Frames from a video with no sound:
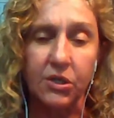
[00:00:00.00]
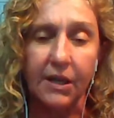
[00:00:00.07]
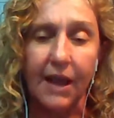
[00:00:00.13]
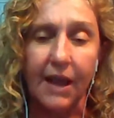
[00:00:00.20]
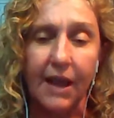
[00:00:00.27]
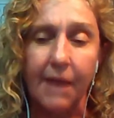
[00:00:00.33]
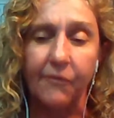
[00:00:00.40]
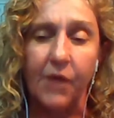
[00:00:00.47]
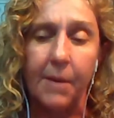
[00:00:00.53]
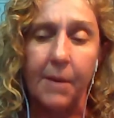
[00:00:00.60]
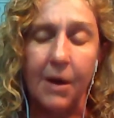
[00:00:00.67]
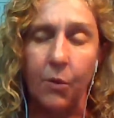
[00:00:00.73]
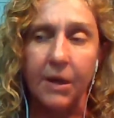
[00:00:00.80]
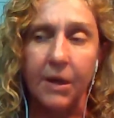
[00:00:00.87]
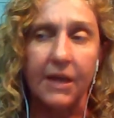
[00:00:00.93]
came from, and I
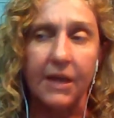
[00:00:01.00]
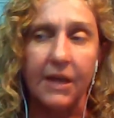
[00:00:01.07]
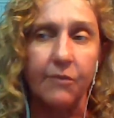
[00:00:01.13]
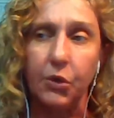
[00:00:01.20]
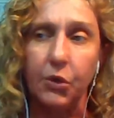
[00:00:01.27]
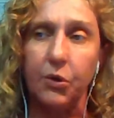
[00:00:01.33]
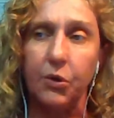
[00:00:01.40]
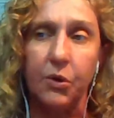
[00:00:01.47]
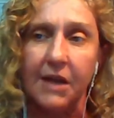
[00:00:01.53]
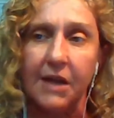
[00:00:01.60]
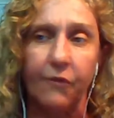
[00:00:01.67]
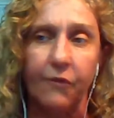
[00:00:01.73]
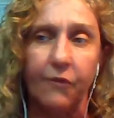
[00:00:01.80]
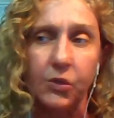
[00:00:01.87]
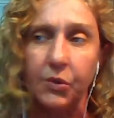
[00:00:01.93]
want to give them kudos, and
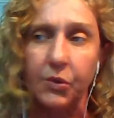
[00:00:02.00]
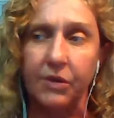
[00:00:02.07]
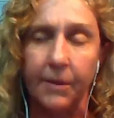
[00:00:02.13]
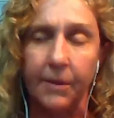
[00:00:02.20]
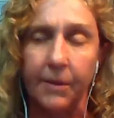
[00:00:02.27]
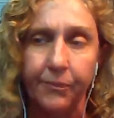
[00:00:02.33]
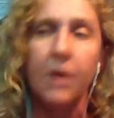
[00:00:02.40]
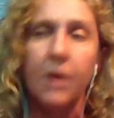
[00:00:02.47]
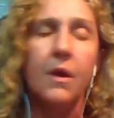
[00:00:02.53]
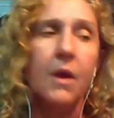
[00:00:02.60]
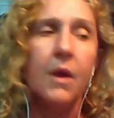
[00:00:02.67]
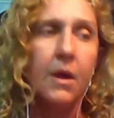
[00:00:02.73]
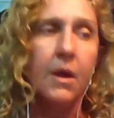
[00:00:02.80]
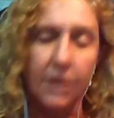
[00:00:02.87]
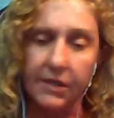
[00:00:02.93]
I've worked with them,
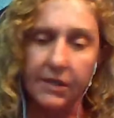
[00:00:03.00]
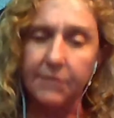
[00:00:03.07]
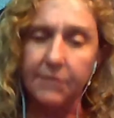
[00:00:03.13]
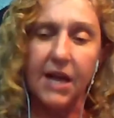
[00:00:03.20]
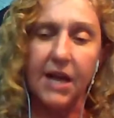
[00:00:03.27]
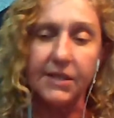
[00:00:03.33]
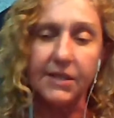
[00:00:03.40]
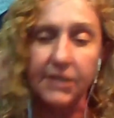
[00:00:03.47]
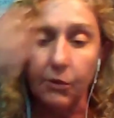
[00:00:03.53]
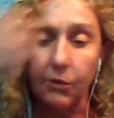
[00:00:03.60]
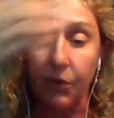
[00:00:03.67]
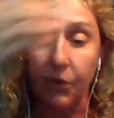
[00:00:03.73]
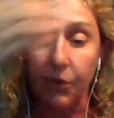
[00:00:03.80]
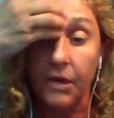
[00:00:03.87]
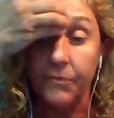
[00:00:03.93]
done some testing
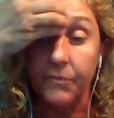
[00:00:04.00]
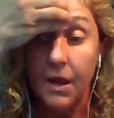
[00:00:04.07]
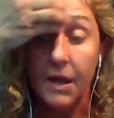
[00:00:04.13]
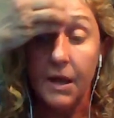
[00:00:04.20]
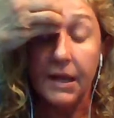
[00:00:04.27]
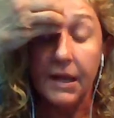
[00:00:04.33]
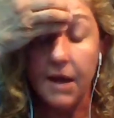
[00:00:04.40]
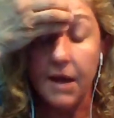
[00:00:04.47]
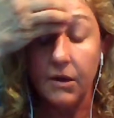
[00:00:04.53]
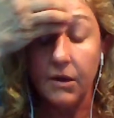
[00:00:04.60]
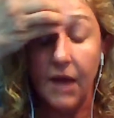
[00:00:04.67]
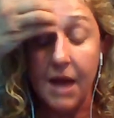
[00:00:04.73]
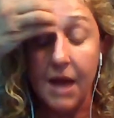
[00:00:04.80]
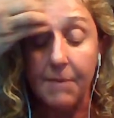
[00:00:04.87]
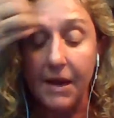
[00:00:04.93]
with them, gotten a
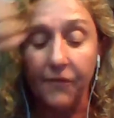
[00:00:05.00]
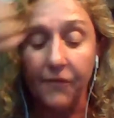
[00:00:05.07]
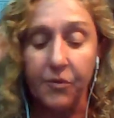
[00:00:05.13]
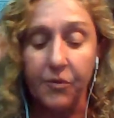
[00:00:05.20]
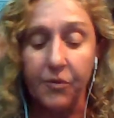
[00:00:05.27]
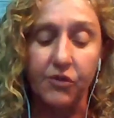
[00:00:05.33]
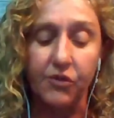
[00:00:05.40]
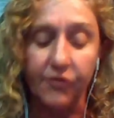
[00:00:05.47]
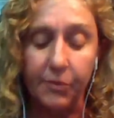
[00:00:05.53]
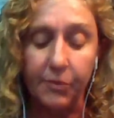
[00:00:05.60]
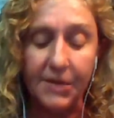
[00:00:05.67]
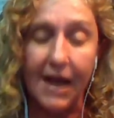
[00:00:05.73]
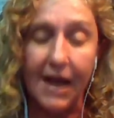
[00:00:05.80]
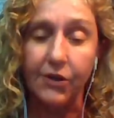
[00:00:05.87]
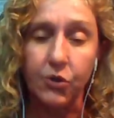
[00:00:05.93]
lot of my information from
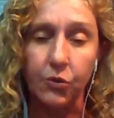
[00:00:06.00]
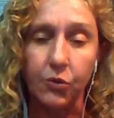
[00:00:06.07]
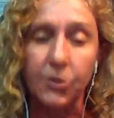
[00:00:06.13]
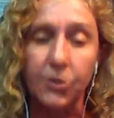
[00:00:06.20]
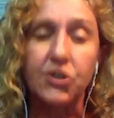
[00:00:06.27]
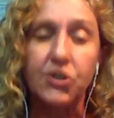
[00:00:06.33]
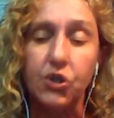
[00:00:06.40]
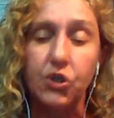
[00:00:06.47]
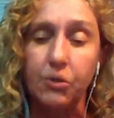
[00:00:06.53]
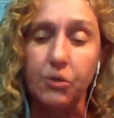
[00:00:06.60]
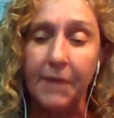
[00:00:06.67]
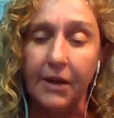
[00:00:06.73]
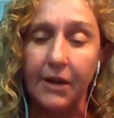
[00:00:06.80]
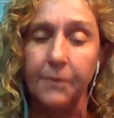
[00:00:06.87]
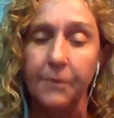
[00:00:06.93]
Dr. Richie
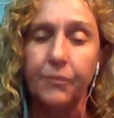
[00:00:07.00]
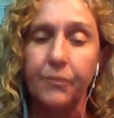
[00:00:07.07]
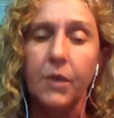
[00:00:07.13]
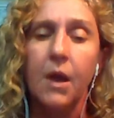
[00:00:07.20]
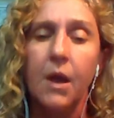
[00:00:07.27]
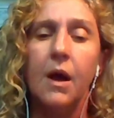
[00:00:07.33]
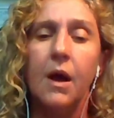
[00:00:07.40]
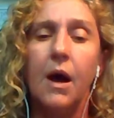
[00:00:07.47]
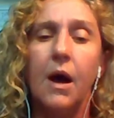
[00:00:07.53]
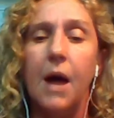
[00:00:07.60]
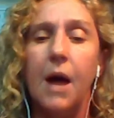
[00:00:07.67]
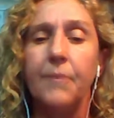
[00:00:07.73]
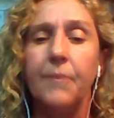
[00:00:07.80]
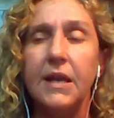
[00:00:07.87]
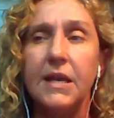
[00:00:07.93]
Shoemaker.
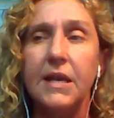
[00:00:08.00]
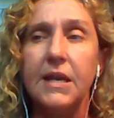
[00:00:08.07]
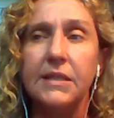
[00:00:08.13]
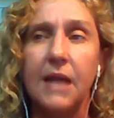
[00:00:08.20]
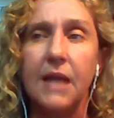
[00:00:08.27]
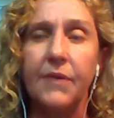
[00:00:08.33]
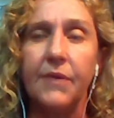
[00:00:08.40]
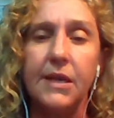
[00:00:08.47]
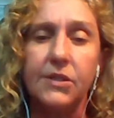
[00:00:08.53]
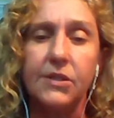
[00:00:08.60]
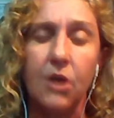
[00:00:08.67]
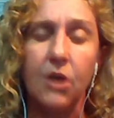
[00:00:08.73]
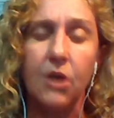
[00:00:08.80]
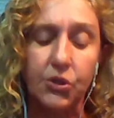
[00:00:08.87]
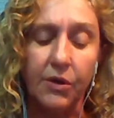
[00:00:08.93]
And he's on the East
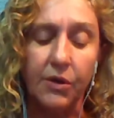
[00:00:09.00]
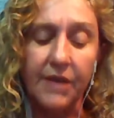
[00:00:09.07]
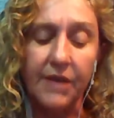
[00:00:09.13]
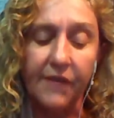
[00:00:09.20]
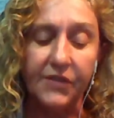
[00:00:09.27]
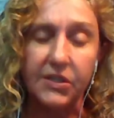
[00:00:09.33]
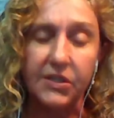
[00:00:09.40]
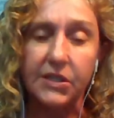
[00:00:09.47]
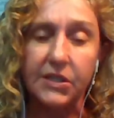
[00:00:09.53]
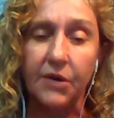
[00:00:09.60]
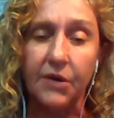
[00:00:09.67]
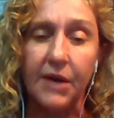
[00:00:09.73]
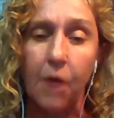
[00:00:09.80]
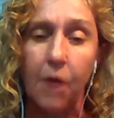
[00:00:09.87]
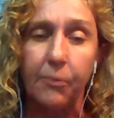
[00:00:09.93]
Coast during that
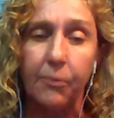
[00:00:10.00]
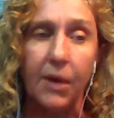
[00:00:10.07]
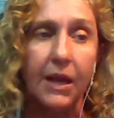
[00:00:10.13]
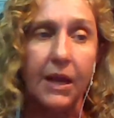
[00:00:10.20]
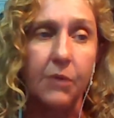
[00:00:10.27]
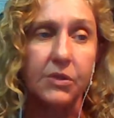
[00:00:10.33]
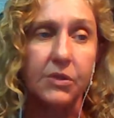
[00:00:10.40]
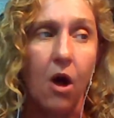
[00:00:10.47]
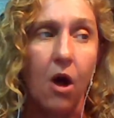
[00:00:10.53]
Pfiesteria outbreak. His